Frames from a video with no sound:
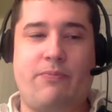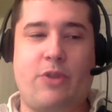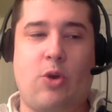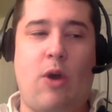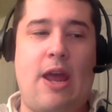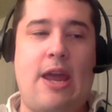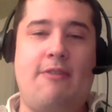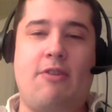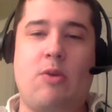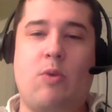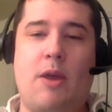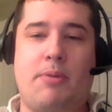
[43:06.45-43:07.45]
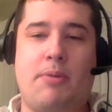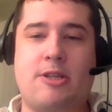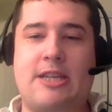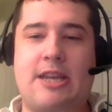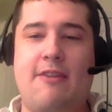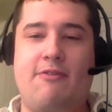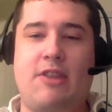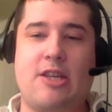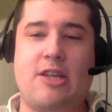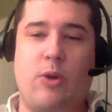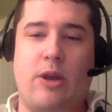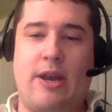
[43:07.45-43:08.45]
The way even we perceive
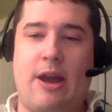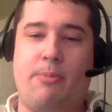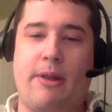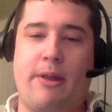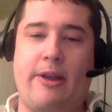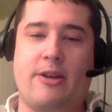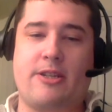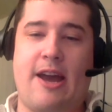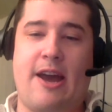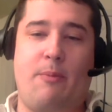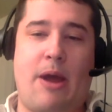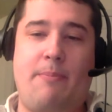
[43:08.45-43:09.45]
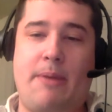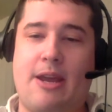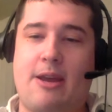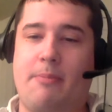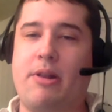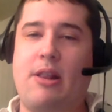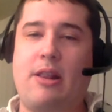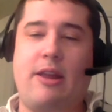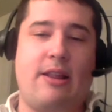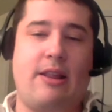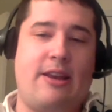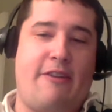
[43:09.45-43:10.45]
these win now players now might be
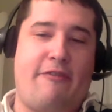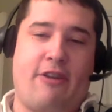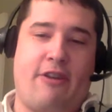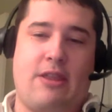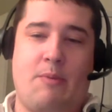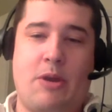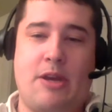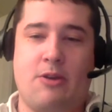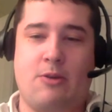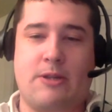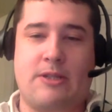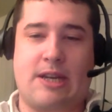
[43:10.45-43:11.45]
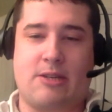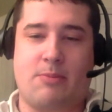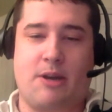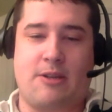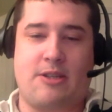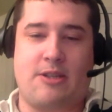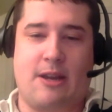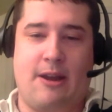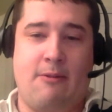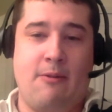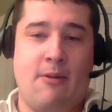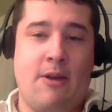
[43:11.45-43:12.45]
completely different than we do in 6 months,
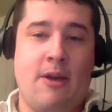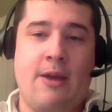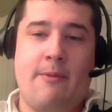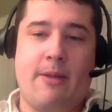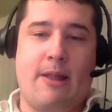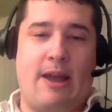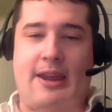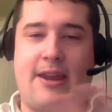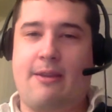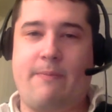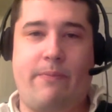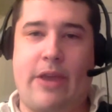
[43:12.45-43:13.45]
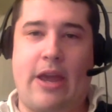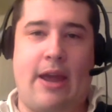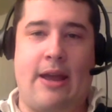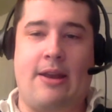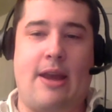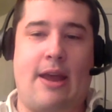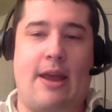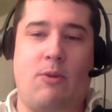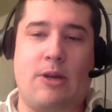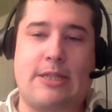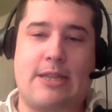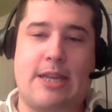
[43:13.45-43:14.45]
Like, and
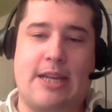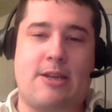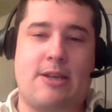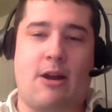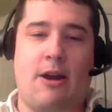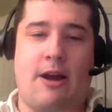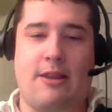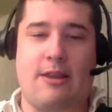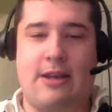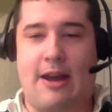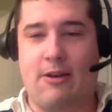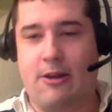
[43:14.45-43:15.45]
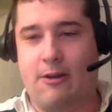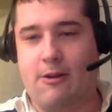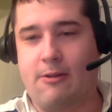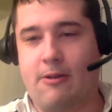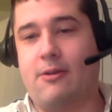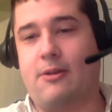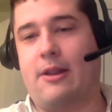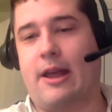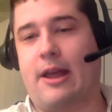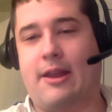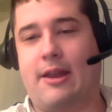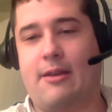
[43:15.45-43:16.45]
once they start on the downhill,
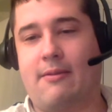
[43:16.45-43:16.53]
like,